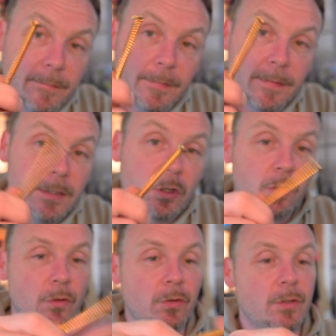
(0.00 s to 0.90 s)
these
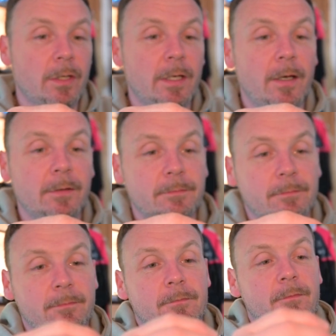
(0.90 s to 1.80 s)
screws that I got
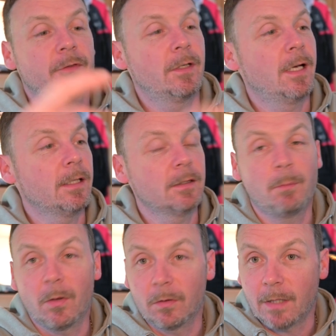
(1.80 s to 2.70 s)
for cladding the
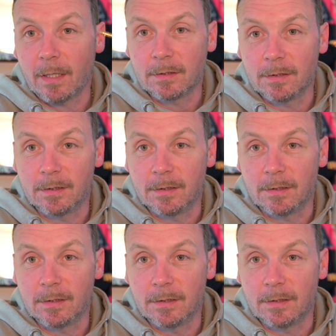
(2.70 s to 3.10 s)
pond. I actually